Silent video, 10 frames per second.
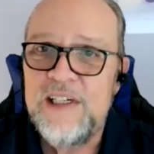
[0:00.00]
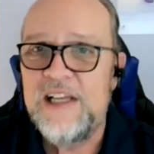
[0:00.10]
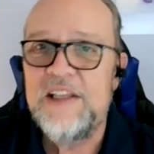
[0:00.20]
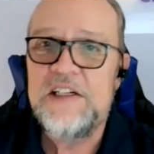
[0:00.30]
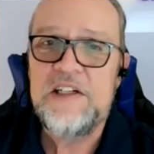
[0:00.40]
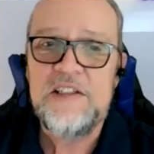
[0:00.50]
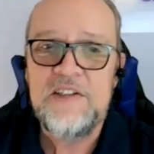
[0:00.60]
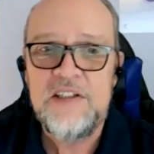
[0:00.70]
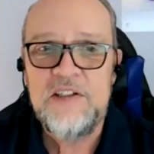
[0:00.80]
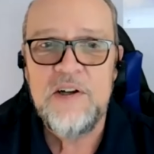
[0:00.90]
And then you
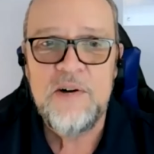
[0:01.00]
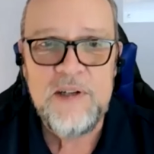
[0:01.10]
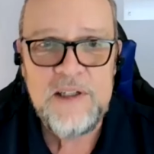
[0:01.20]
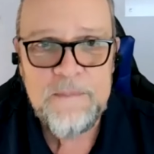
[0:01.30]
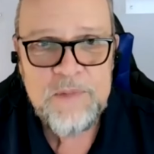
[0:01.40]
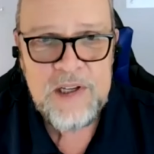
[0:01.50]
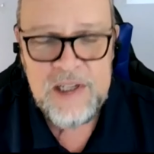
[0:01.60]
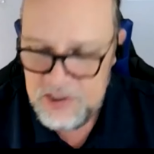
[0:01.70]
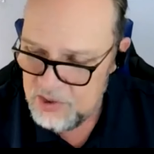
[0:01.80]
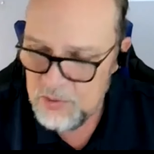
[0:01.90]
continue going,
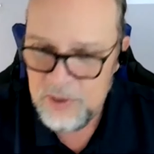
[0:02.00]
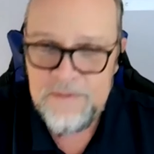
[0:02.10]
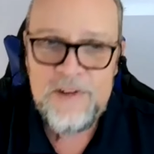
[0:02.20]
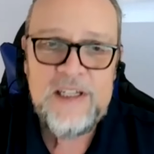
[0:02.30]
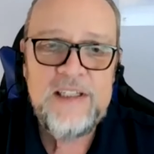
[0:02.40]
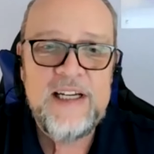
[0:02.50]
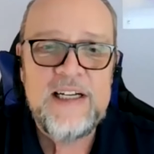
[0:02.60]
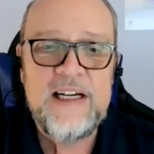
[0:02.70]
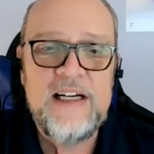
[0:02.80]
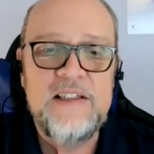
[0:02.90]
just drip feeding that
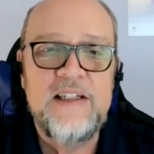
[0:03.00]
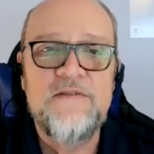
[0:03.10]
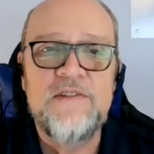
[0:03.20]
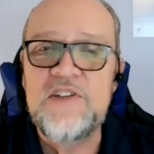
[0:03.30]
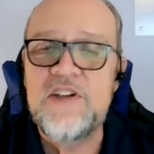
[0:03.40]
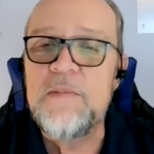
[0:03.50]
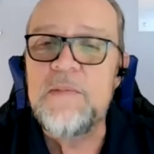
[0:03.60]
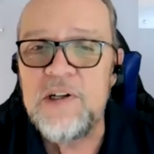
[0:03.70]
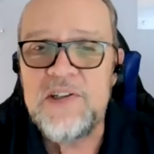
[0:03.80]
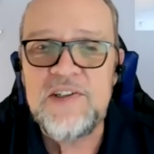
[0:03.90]
content. For some
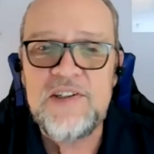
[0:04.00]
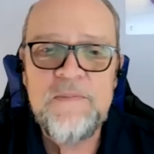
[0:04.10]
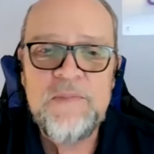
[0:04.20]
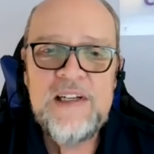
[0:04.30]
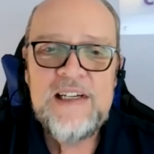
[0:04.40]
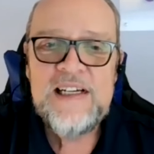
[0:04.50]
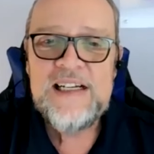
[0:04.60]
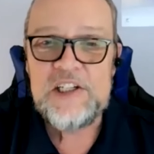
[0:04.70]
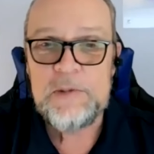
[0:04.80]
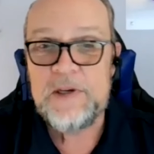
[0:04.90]
courses,
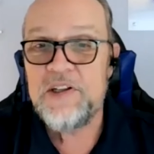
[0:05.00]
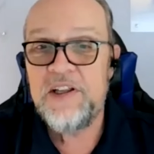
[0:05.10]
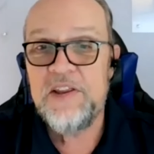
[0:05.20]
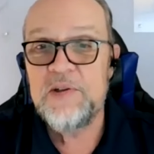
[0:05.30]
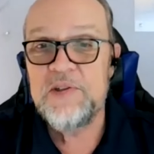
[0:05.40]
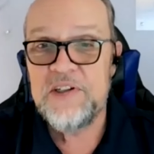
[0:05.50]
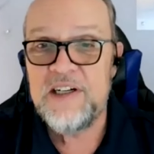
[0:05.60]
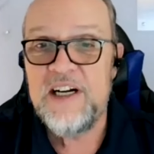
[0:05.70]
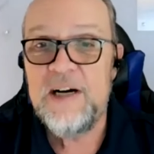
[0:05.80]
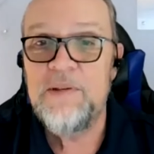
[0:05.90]
especially those that are
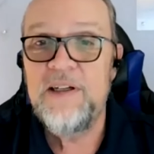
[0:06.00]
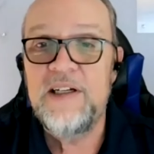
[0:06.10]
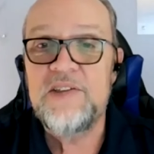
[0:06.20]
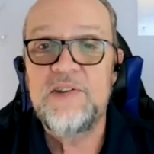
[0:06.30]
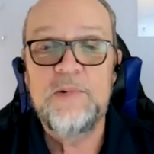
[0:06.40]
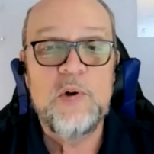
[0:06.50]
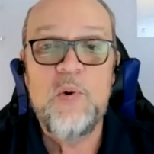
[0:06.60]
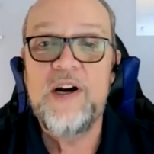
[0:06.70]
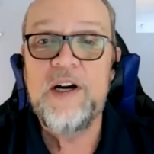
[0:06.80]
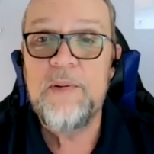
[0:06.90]
complex or
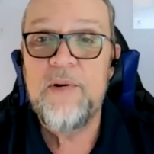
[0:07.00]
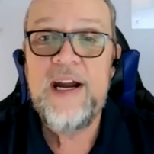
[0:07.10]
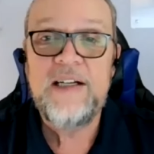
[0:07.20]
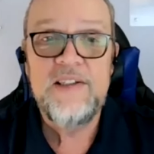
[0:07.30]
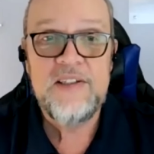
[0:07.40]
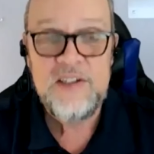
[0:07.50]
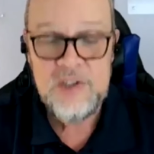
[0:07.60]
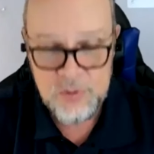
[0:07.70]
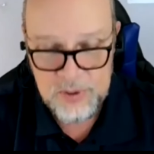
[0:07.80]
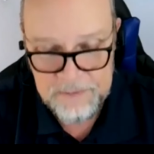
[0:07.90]
require practice, a
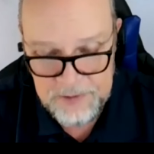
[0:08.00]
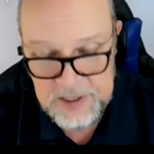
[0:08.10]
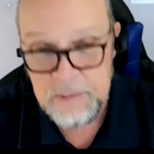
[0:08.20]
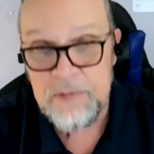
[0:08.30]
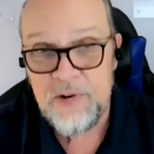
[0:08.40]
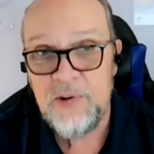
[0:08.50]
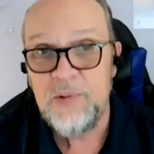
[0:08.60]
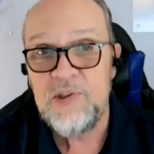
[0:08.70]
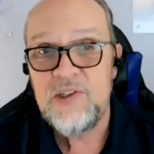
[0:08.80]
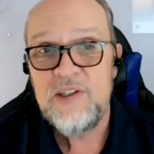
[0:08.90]
drip feed
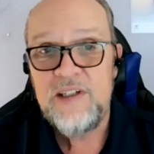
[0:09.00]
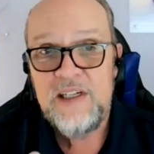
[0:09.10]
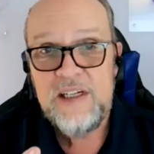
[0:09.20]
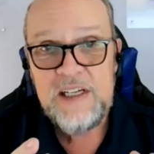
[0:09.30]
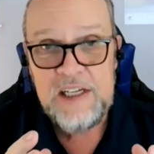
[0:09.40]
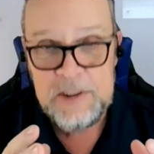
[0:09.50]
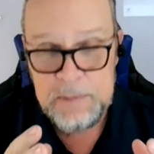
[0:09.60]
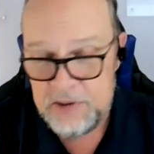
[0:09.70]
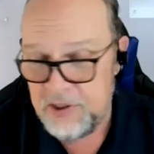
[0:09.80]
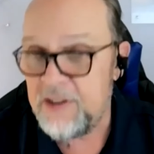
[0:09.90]
approach is
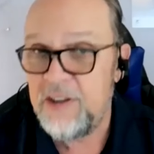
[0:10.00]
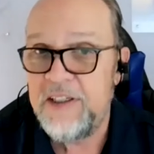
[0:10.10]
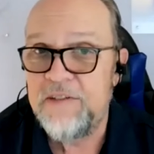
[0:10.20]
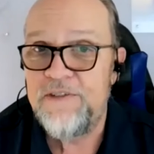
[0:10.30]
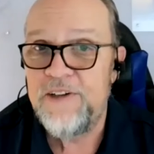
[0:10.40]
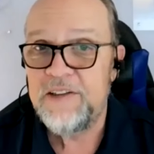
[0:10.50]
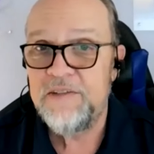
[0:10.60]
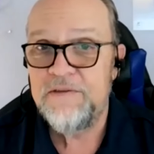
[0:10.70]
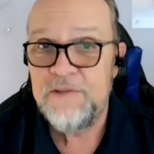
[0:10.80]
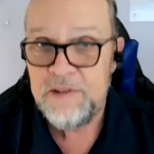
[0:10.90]
particularly
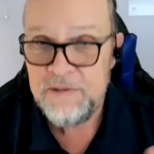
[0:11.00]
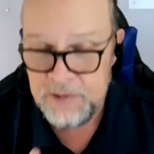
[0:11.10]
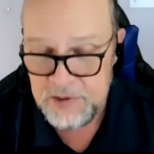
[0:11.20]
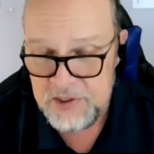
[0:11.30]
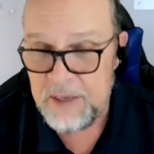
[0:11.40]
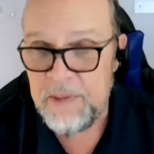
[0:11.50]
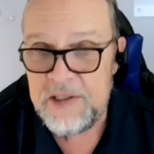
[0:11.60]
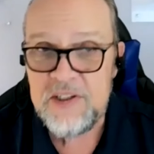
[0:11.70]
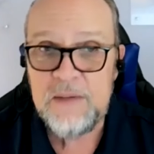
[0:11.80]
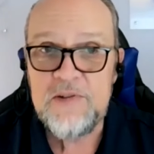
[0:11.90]
effective for
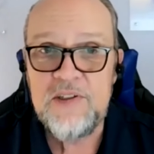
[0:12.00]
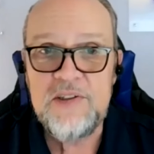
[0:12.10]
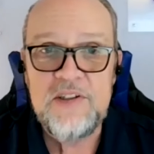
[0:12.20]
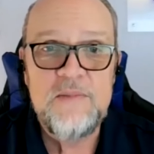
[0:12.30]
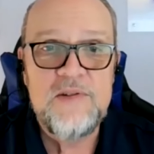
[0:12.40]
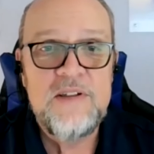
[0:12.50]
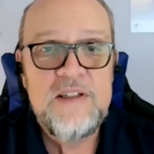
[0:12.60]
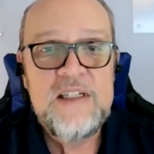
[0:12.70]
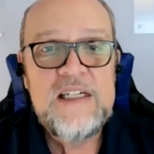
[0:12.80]
step-by-step systems.